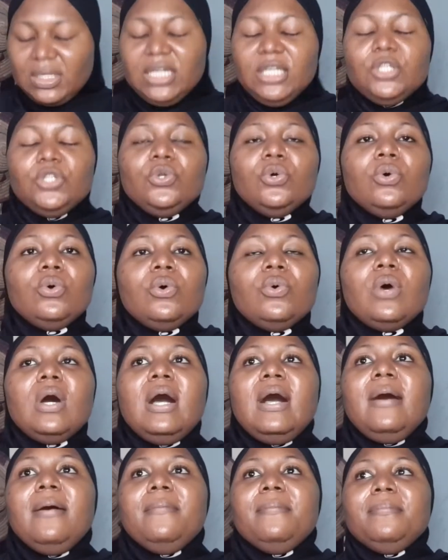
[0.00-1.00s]
You
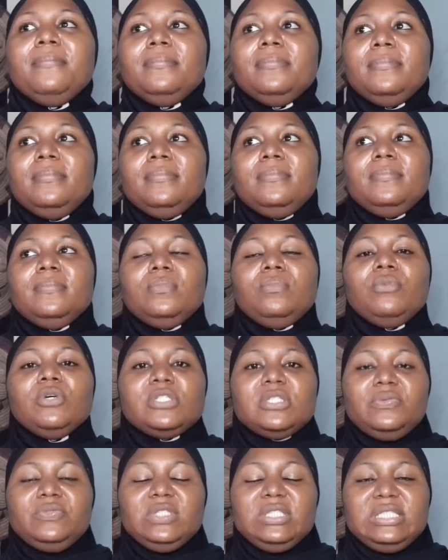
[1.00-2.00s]
know,
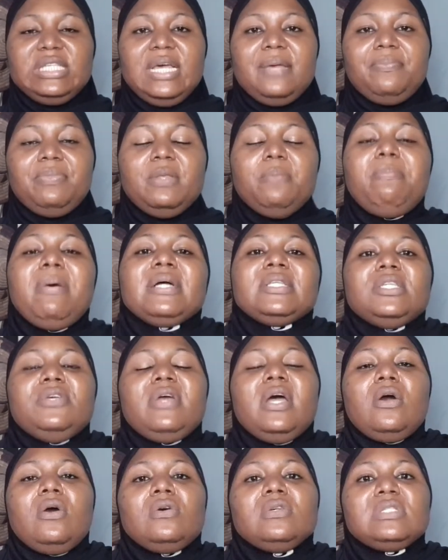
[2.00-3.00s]
most of the time, the
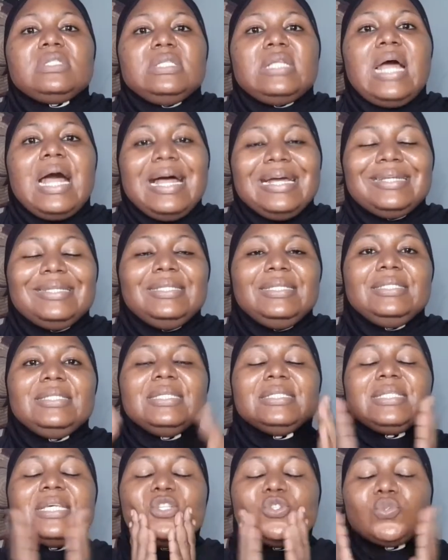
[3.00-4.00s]
bacteria causing acne,
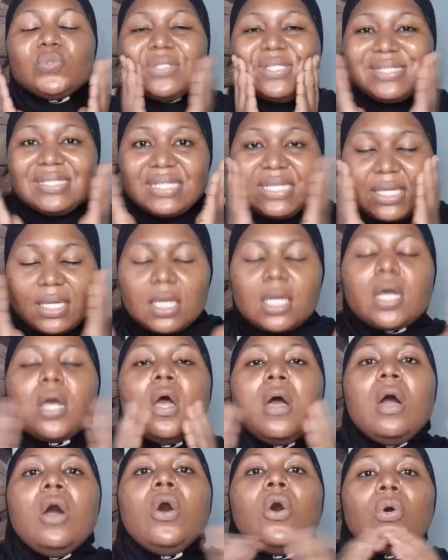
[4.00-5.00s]
they tend to stick
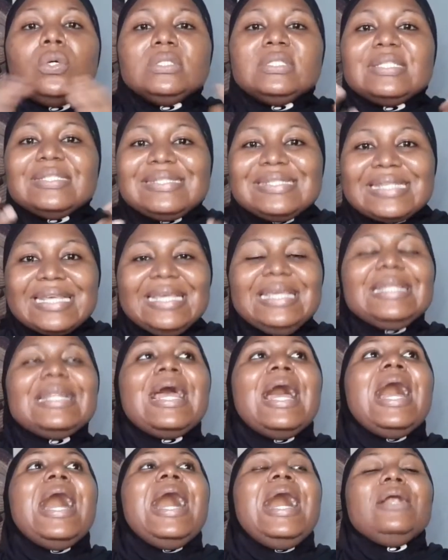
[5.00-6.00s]
on the
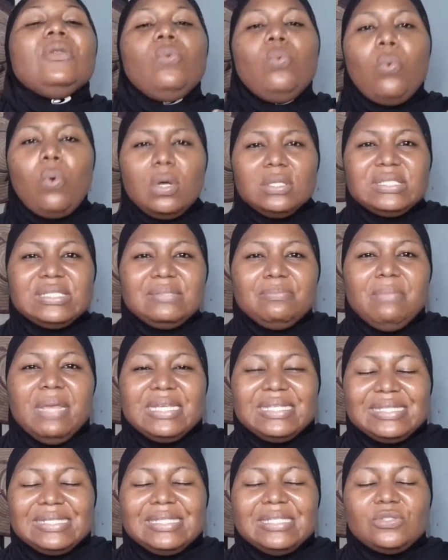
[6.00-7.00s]
skin, and what
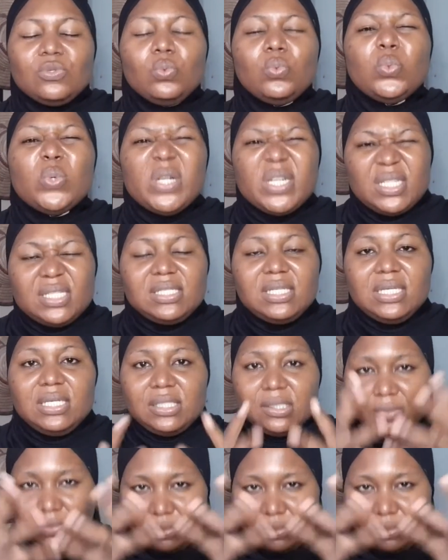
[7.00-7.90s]
makes it worse is